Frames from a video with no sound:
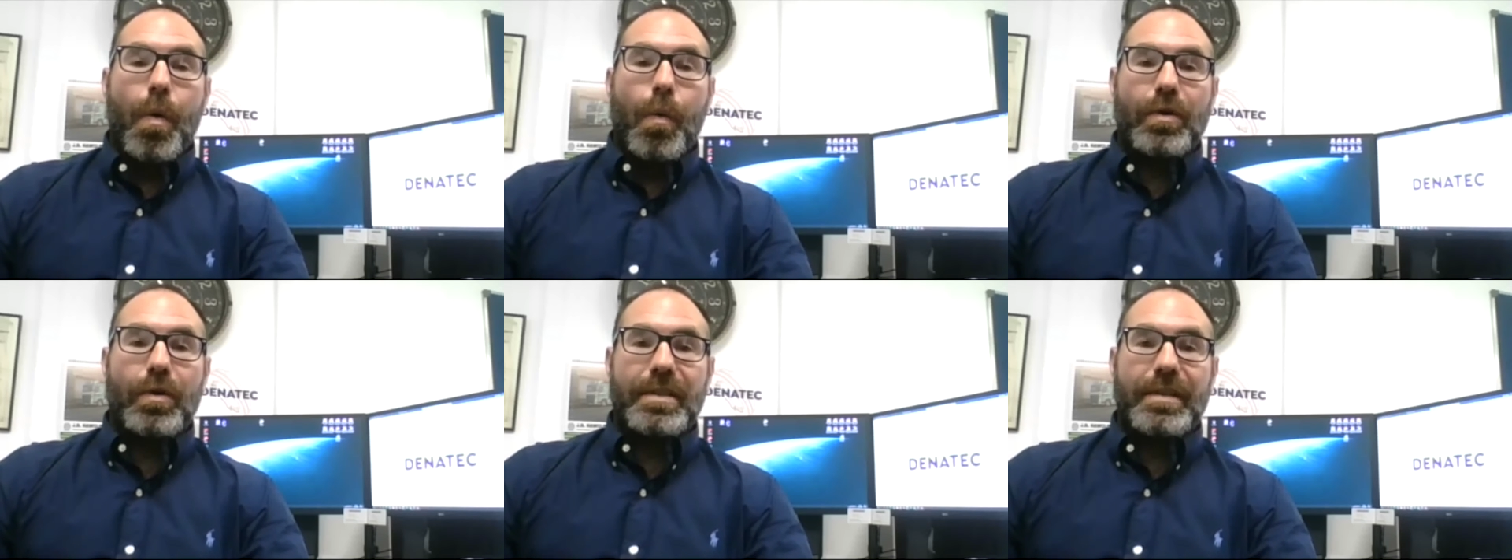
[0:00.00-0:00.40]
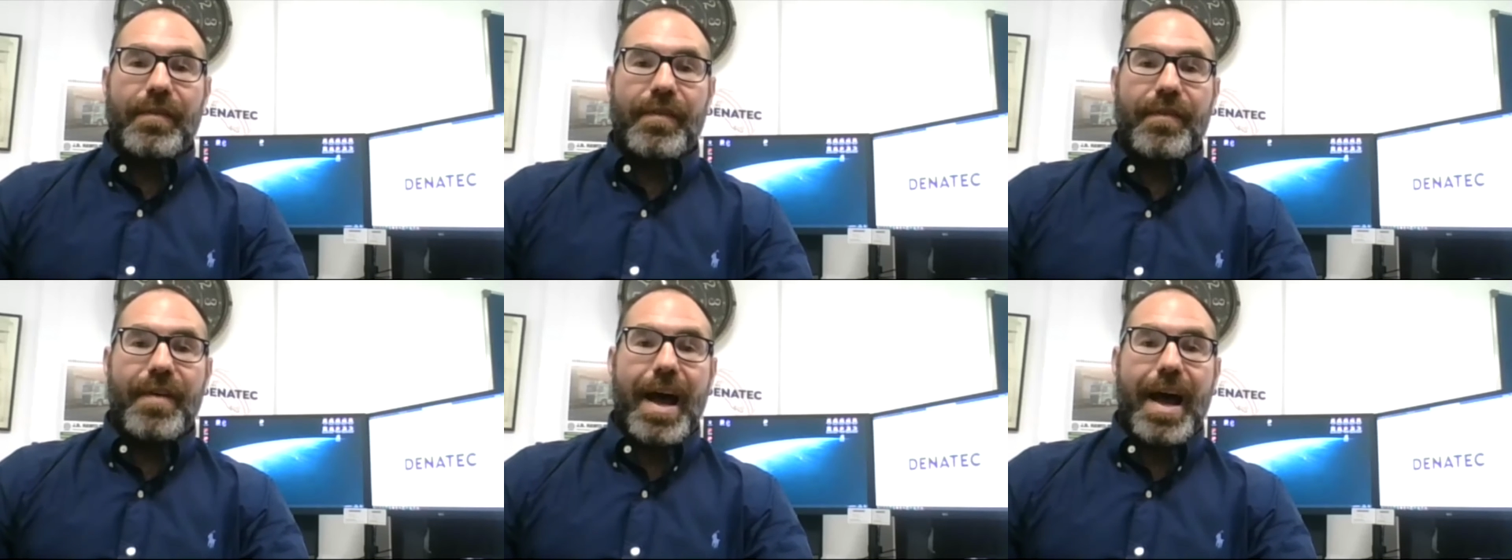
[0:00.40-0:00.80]
was in
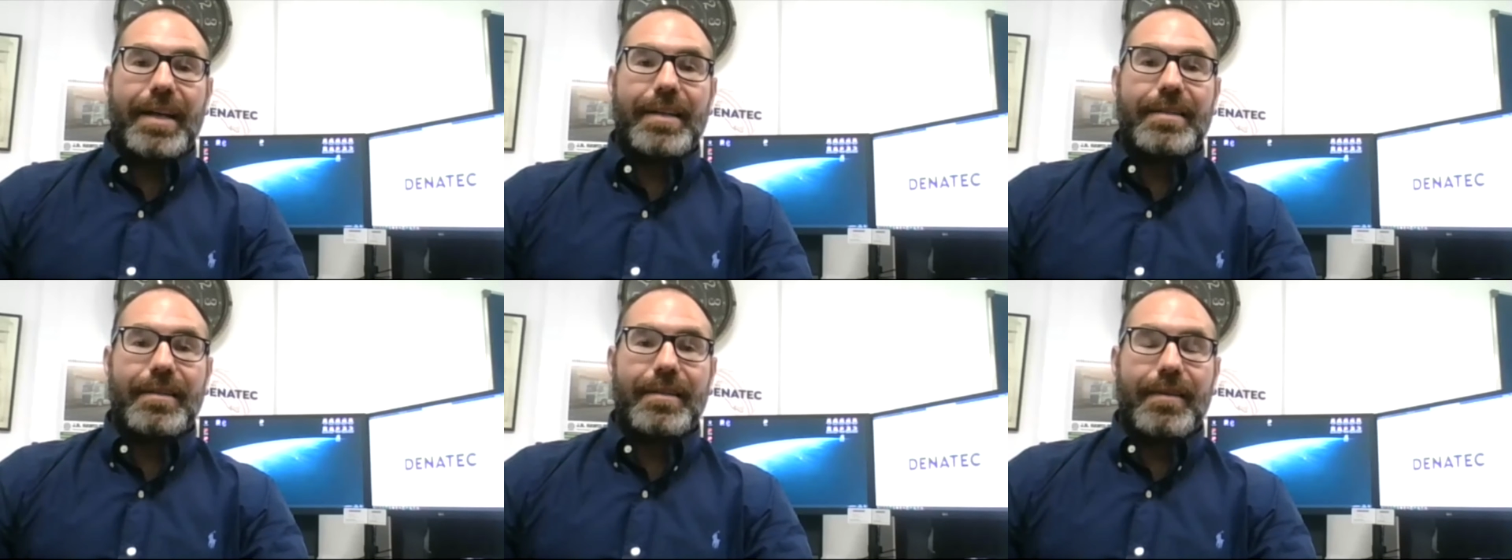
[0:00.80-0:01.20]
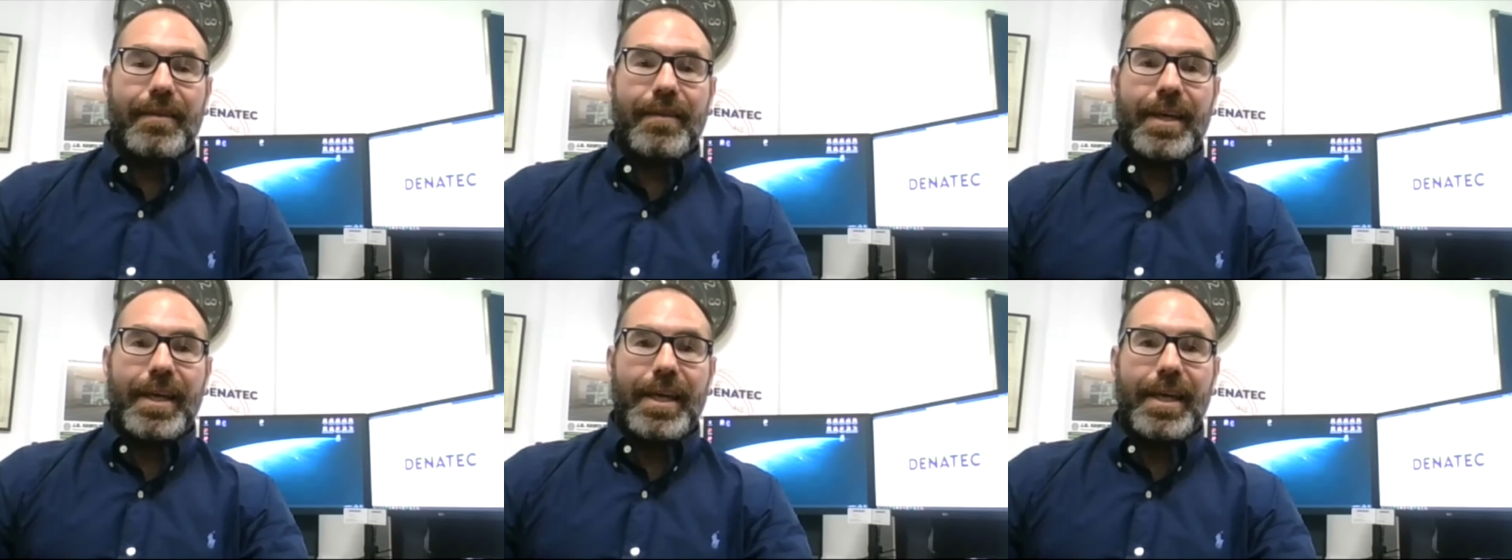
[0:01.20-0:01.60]
fact
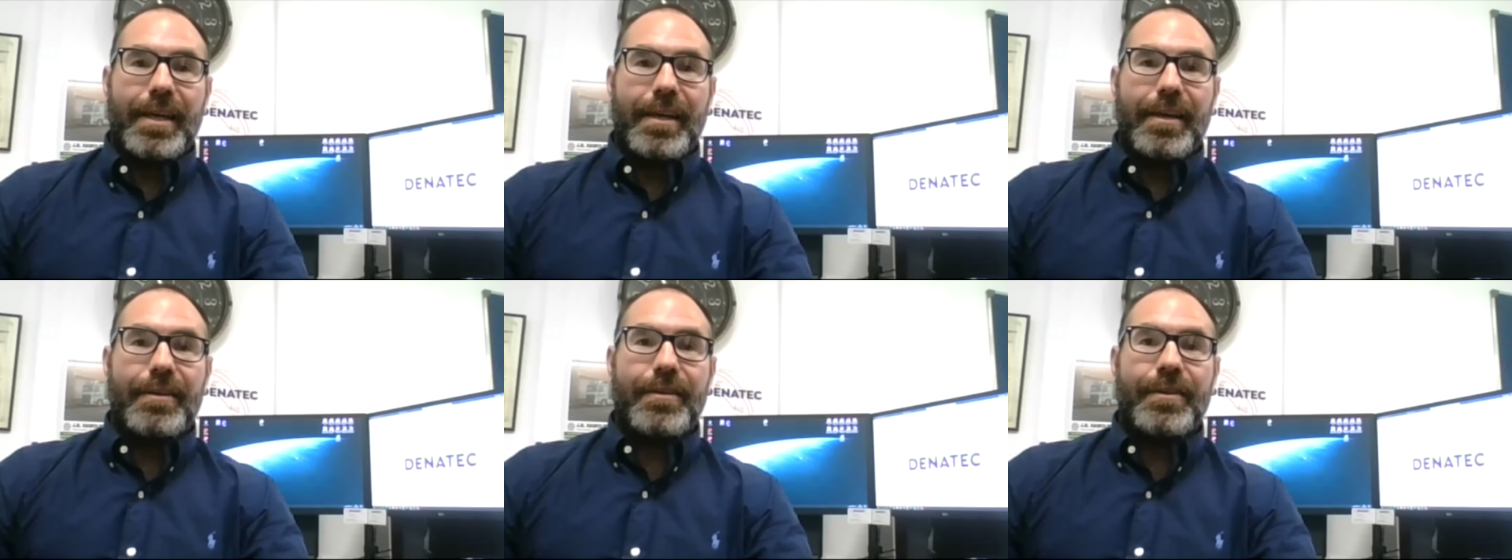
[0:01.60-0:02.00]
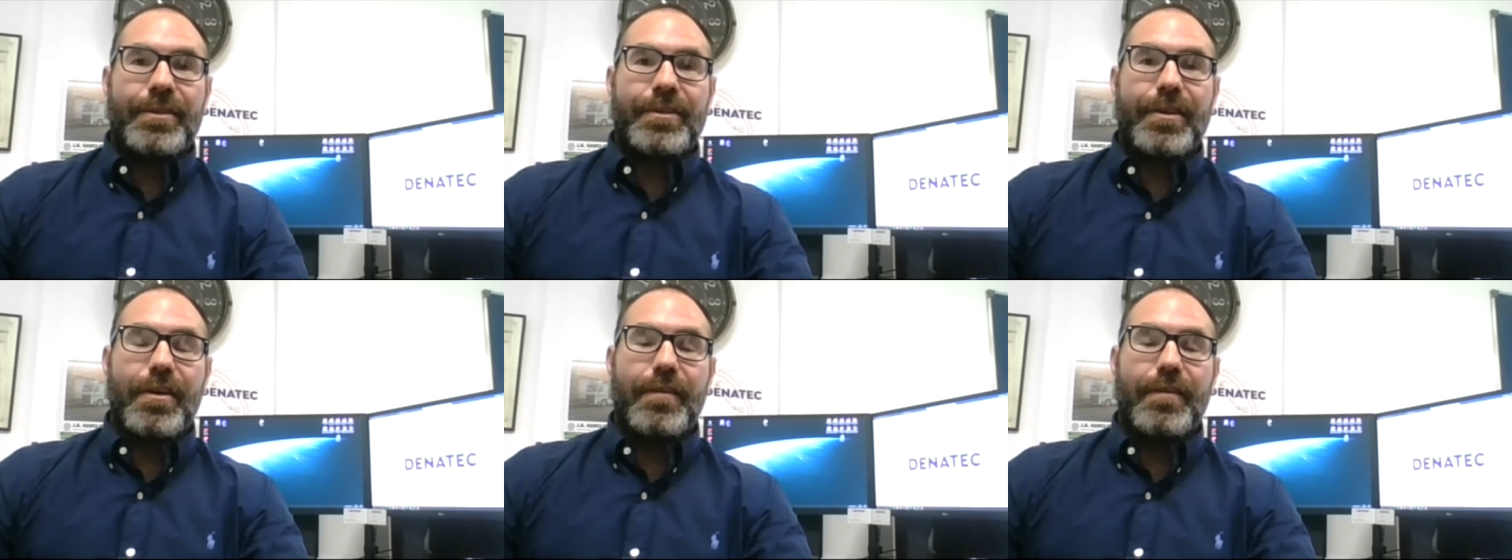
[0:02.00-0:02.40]
the
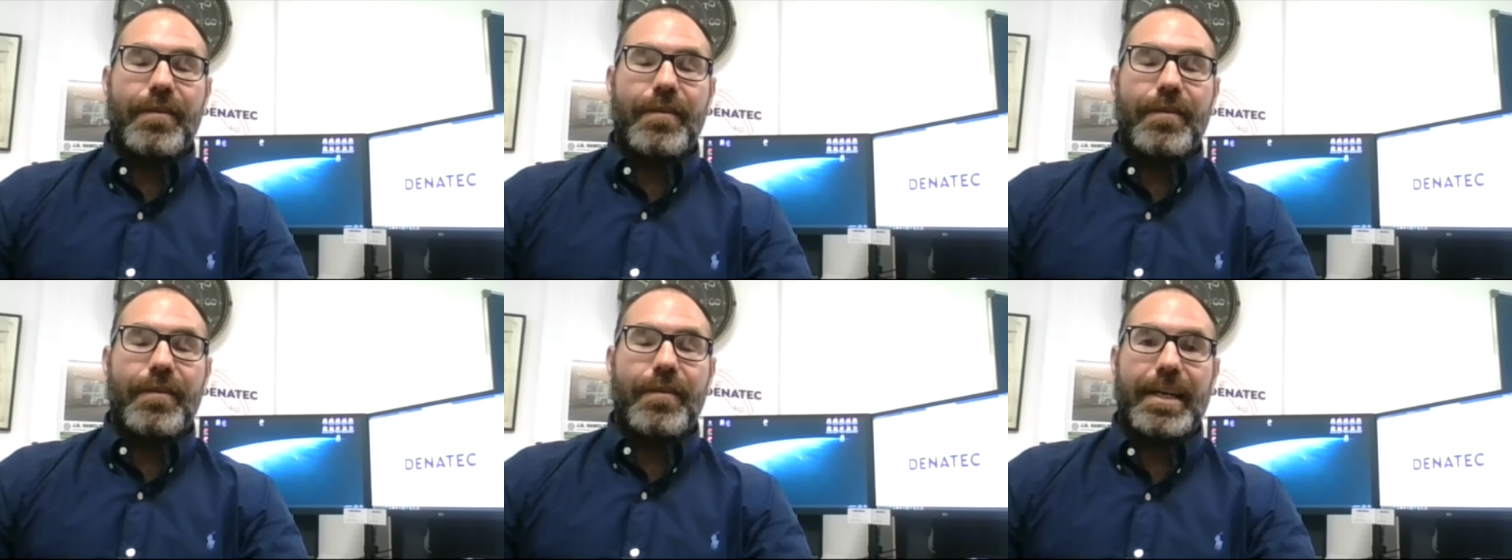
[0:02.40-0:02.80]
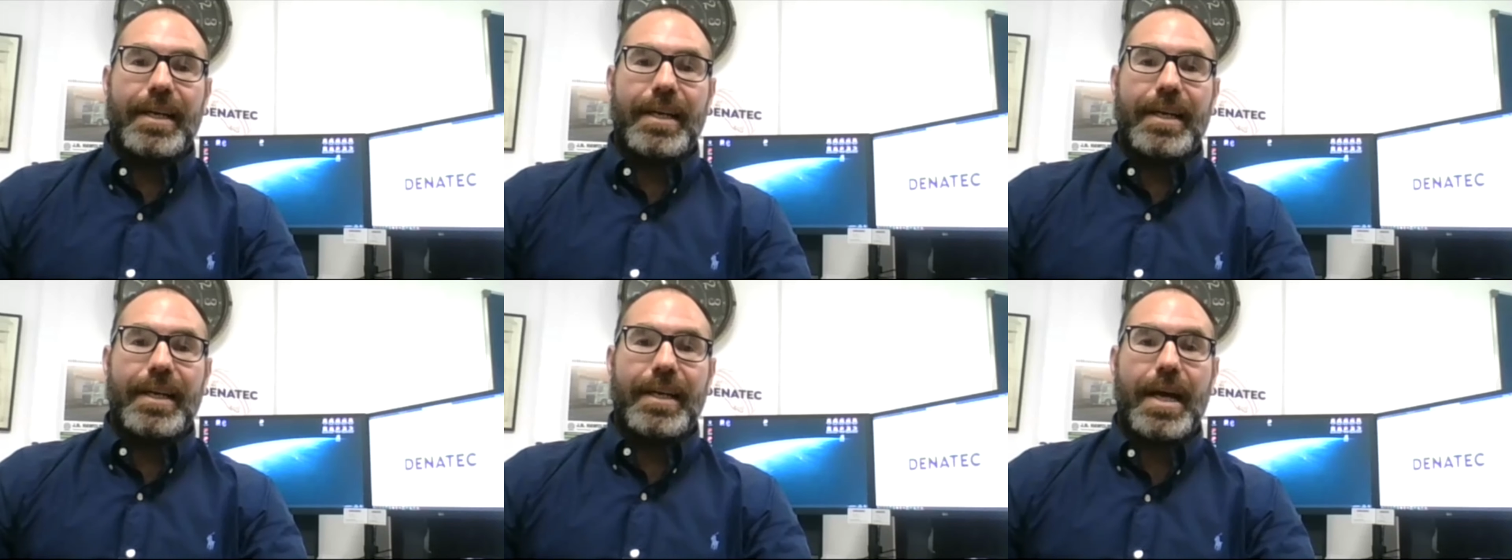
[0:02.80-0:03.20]
servicing
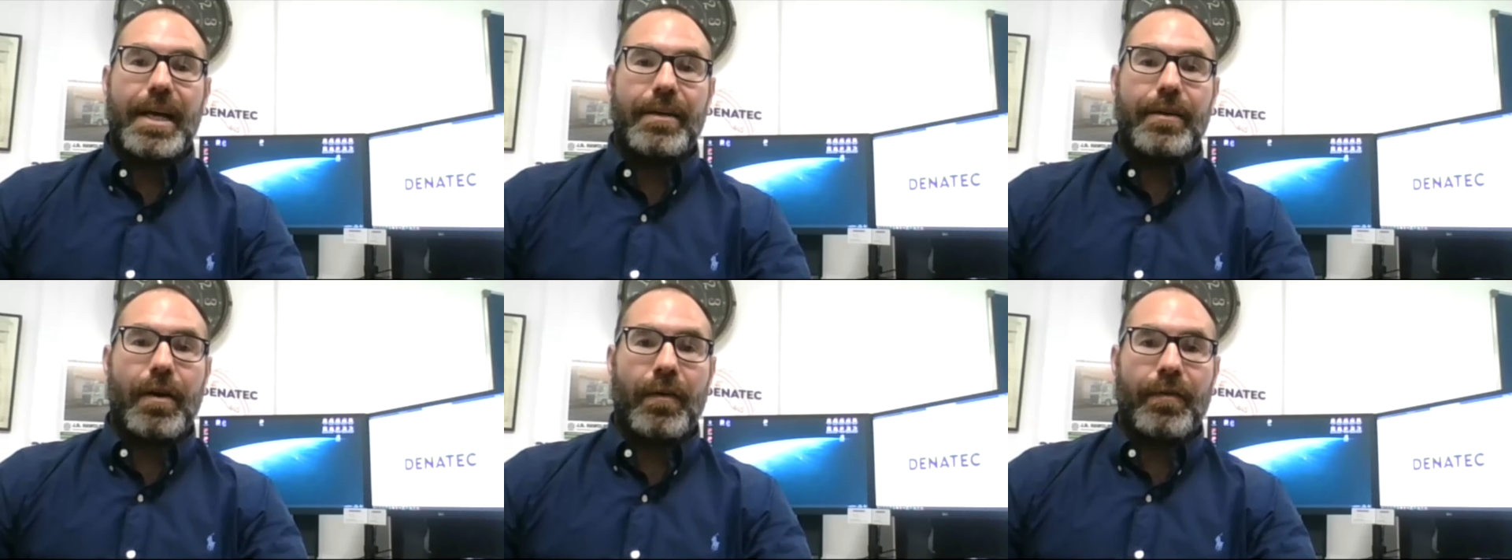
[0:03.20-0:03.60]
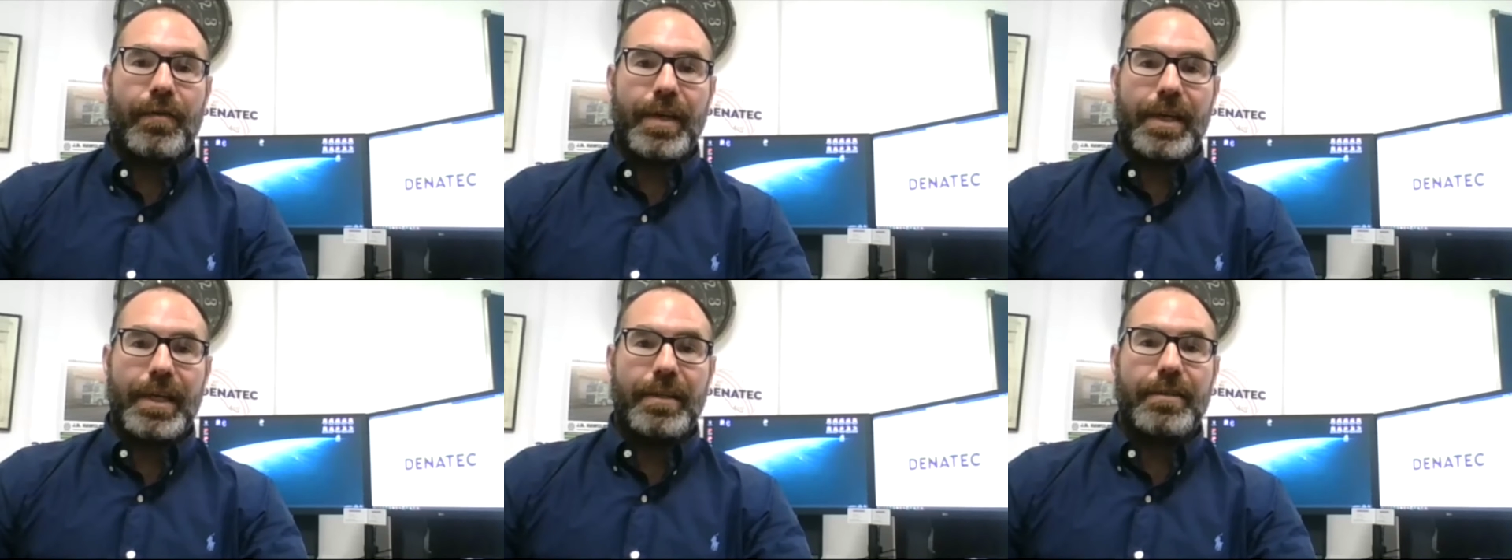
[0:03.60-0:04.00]
side of
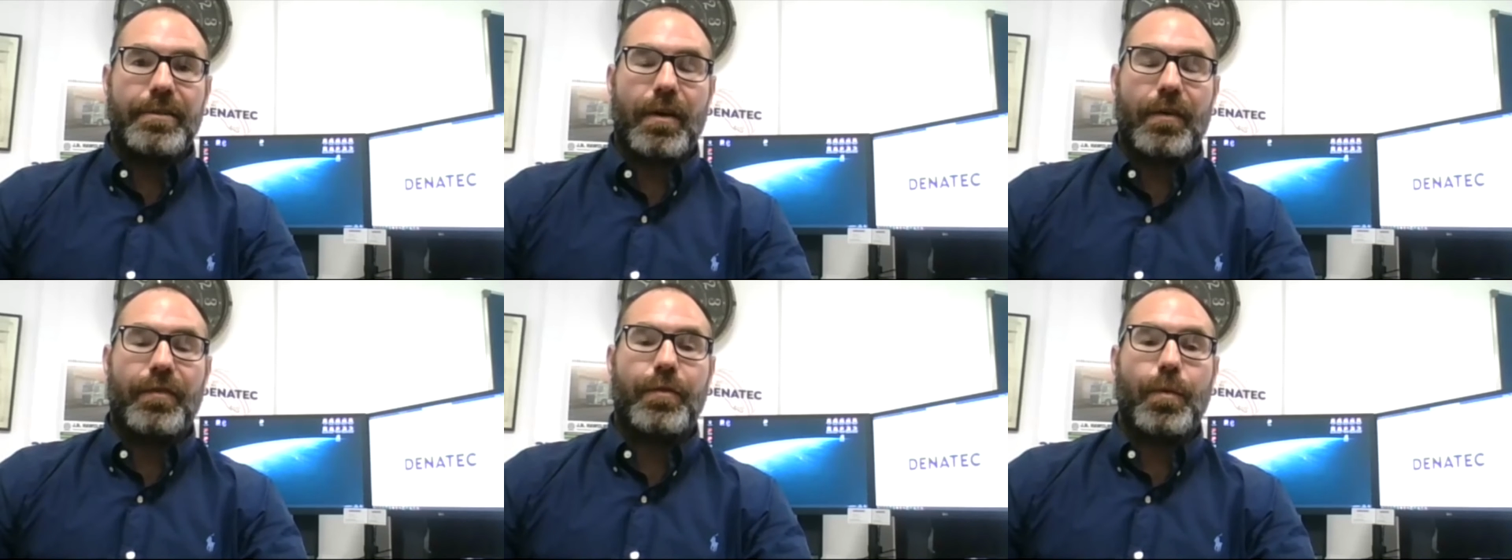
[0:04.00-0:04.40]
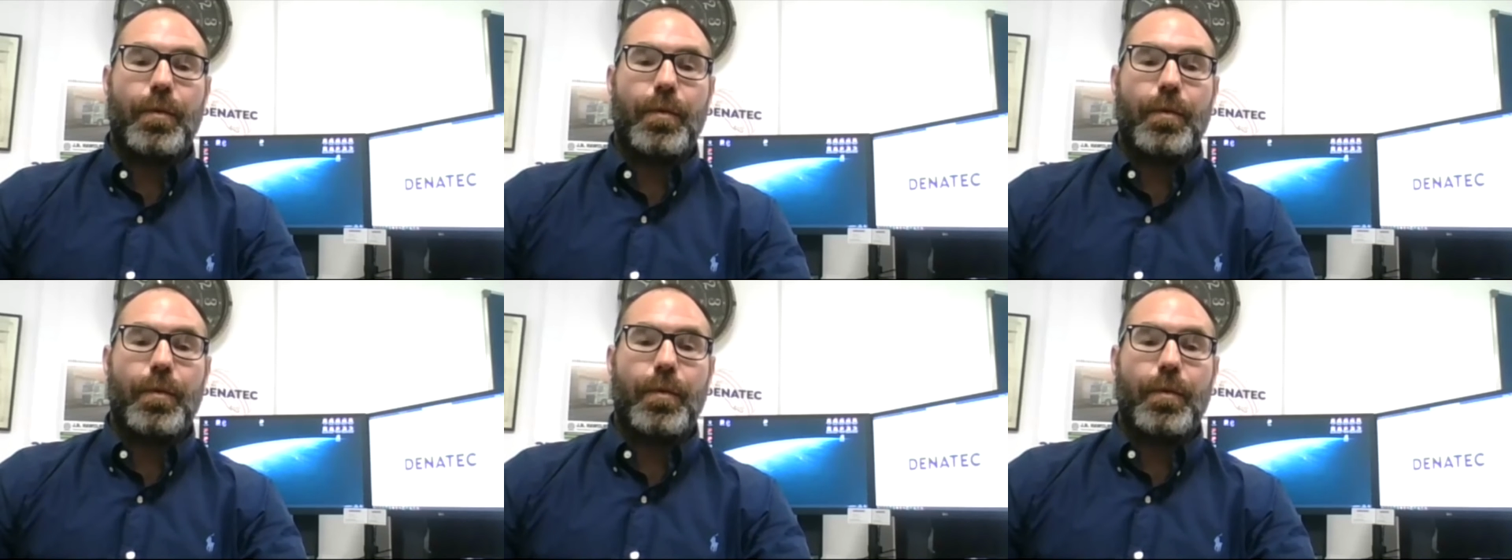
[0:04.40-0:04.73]
the software.